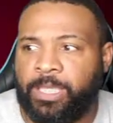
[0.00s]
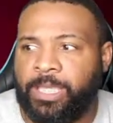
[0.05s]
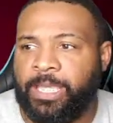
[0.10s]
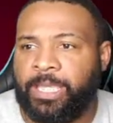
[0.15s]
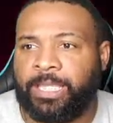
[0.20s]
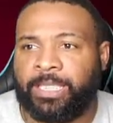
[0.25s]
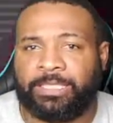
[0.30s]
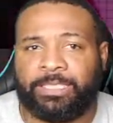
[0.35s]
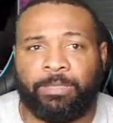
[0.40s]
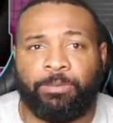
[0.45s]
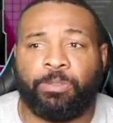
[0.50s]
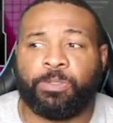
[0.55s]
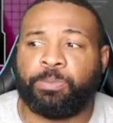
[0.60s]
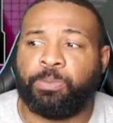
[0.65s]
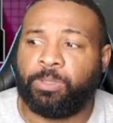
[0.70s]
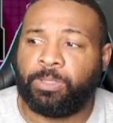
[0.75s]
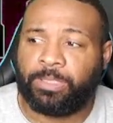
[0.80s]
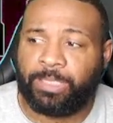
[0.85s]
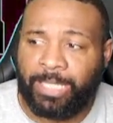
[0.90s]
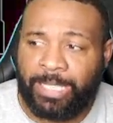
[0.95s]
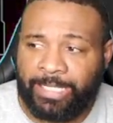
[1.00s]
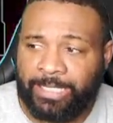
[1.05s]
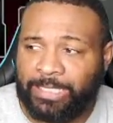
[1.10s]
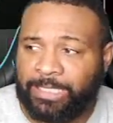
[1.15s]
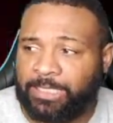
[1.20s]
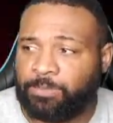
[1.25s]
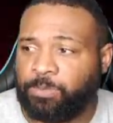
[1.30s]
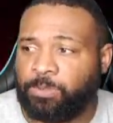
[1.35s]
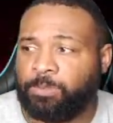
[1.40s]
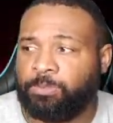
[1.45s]
And like I said, we was pulling
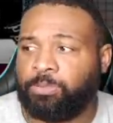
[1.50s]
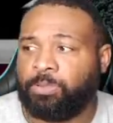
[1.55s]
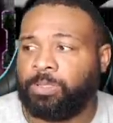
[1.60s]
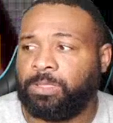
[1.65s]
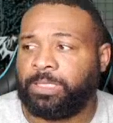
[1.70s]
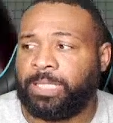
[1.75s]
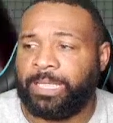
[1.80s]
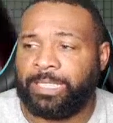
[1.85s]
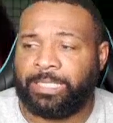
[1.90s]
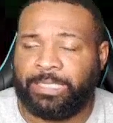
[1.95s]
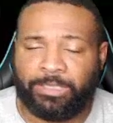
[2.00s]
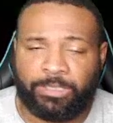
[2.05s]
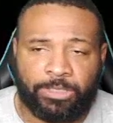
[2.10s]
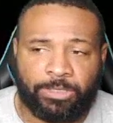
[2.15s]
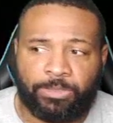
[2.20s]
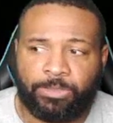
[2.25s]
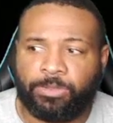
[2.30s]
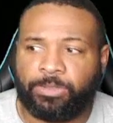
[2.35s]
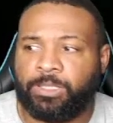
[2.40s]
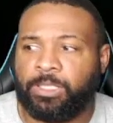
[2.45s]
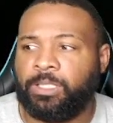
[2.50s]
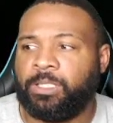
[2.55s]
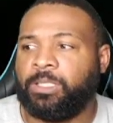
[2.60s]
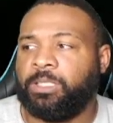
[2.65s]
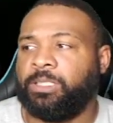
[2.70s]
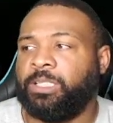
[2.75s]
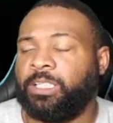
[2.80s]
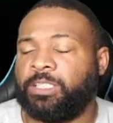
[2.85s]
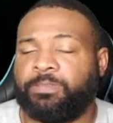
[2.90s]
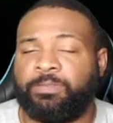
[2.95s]
90s, we were pulling 92s.
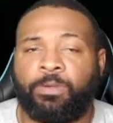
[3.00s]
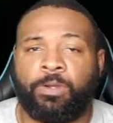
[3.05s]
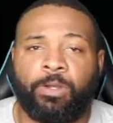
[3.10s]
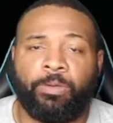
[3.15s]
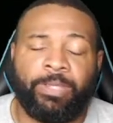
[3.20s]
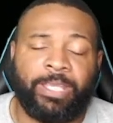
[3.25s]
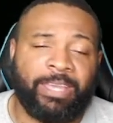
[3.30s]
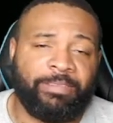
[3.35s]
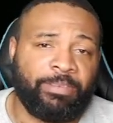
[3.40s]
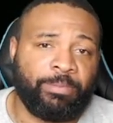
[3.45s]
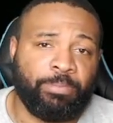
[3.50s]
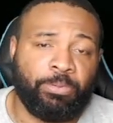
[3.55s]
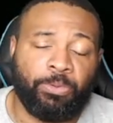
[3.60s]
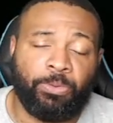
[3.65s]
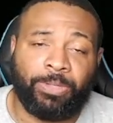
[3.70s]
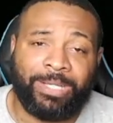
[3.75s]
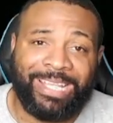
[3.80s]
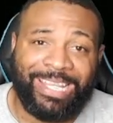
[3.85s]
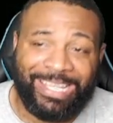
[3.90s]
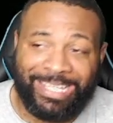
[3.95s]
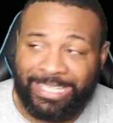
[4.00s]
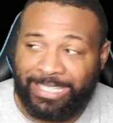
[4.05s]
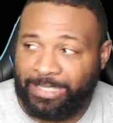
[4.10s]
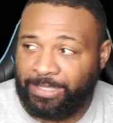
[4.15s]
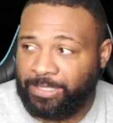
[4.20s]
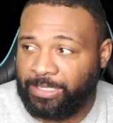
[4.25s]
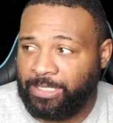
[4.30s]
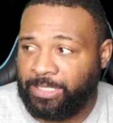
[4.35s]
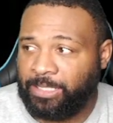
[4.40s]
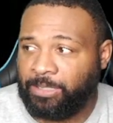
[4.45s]
Thus far, we haven't pulled
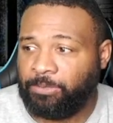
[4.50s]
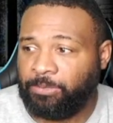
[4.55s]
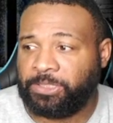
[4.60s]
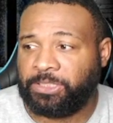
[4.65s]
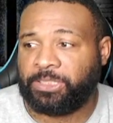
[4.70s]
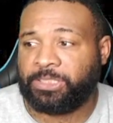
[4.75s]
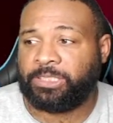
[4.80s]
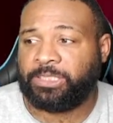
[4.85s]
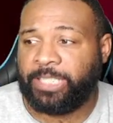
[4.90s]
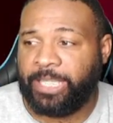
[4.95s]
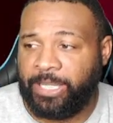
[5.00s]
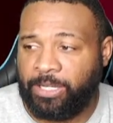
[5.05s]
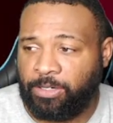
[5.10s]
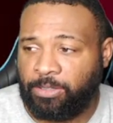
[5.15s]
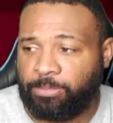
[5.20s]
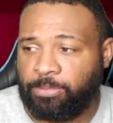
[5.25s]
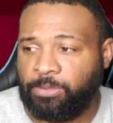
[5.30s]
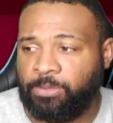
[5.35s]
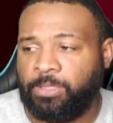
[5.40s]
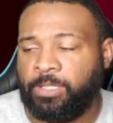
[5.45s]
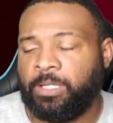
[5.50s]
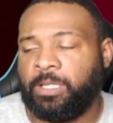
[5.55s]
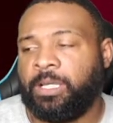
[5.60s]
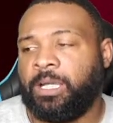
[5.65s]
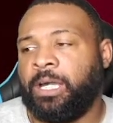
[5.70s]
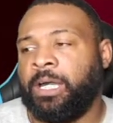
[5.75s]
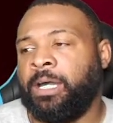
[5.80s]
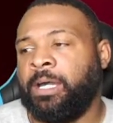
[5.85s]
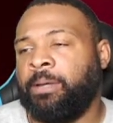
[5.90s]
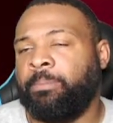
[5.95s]
anything, which is terrible.
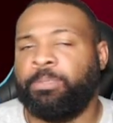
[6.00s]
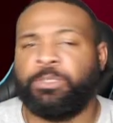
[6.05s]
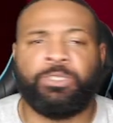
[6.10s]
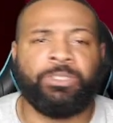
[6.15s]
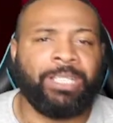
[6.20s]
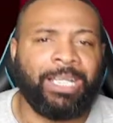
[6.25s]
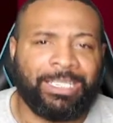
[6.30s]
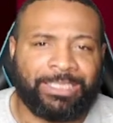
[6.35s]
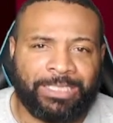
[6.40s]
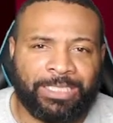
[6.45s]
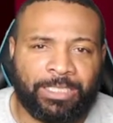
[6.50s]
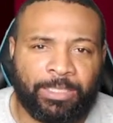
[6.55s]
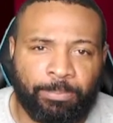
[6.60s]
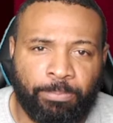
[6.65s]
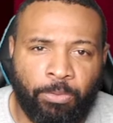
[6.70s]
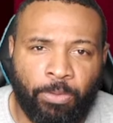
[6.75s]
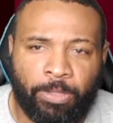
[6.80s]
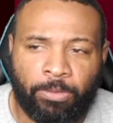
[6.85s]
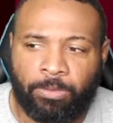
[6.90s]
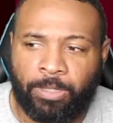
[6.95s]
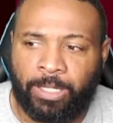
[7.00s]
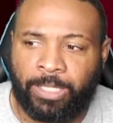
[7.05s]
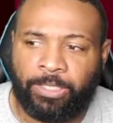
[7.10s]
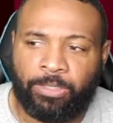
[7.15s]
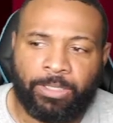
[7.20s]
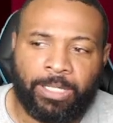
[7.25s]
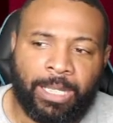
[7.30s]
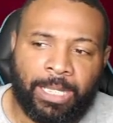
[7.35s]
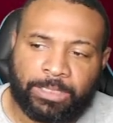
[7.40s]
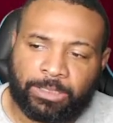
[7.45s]
But you guys get the point, right?
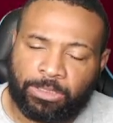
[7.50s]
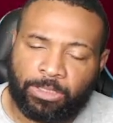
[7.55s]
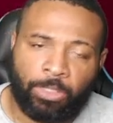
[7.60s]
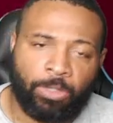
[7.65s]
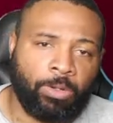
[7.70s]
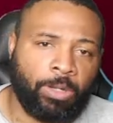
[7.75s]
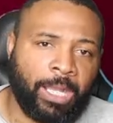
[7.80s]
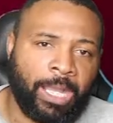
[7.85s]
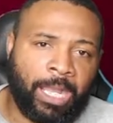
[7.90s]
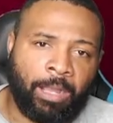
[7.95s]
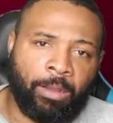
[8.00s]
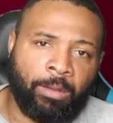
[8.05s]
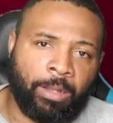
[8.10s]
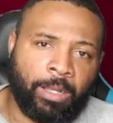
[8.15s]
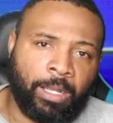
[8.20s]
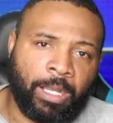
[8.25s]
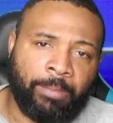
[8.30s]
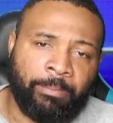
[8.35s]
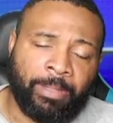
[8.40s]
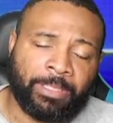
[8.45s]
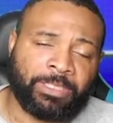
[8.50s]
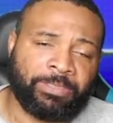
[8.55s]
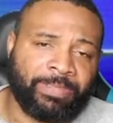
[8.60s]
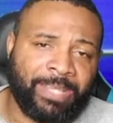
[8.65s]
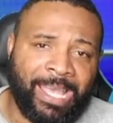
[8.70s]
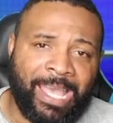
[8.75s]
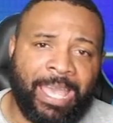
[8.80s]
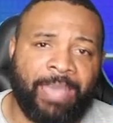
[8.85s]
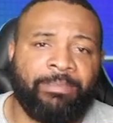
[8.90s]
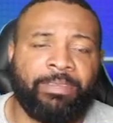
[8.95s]
You guys know how much of
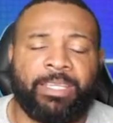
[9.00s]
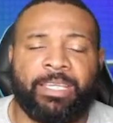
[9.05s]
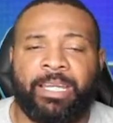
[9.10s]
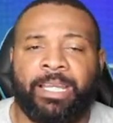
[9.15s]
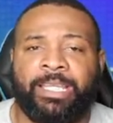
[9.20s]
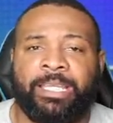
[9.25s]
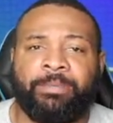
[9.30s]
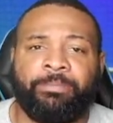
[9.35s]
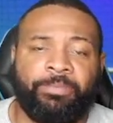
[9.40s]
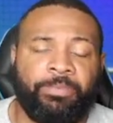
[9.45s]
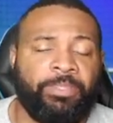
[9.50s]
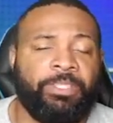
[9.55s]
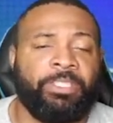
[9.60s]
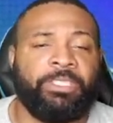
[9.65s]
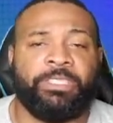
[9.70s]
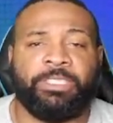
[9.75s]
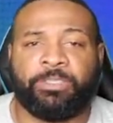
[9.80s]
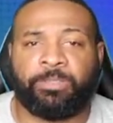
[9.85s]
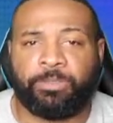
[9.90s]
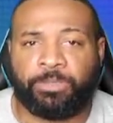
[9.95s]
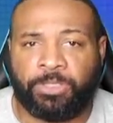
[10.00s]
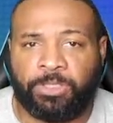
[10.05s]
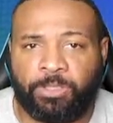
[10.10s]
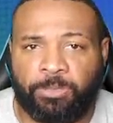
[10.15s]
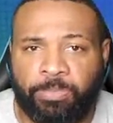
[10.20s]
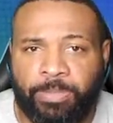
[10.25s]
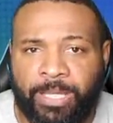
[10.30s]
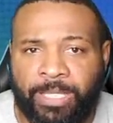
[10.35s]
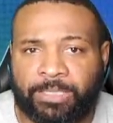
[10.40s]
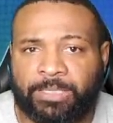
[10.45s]
an advocate I am for these zero chill
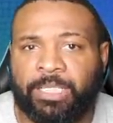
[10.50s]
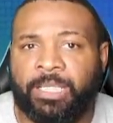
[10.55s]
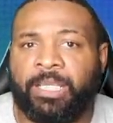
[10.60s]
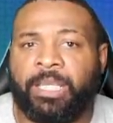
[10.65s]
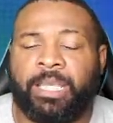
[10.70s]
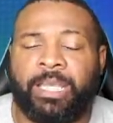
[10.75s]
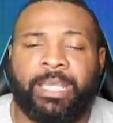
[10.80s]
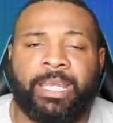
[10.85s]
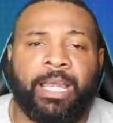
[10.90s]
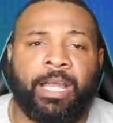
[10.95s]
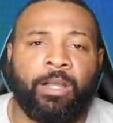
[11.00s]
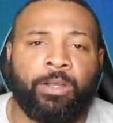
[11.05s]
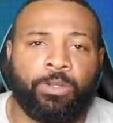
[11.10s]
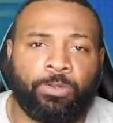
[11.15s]
packs and how